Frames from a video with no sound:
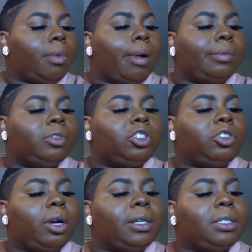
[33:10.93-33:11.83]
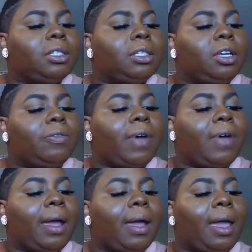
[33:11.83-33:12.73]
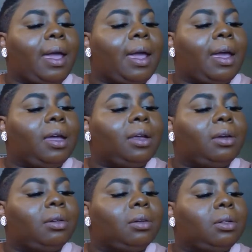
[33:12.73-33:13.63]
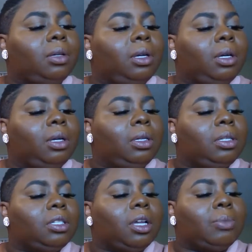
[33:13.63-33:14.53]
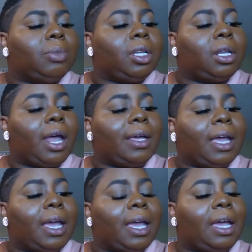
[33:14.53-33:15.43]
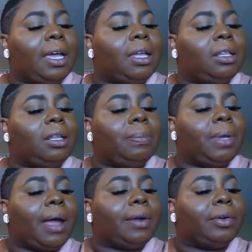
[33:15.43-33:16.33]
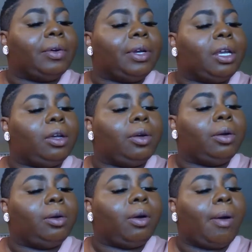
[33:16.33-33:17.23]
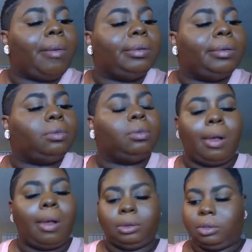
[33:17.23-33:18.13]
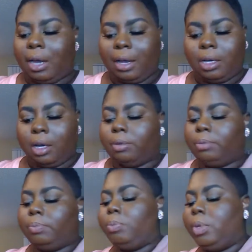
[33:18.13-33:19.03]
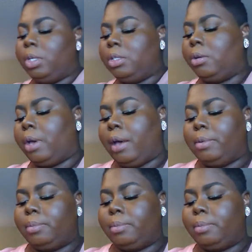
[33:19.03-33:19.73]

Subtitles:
I was trying to see if I had something like a lip liner near, and I don't, but it's okay.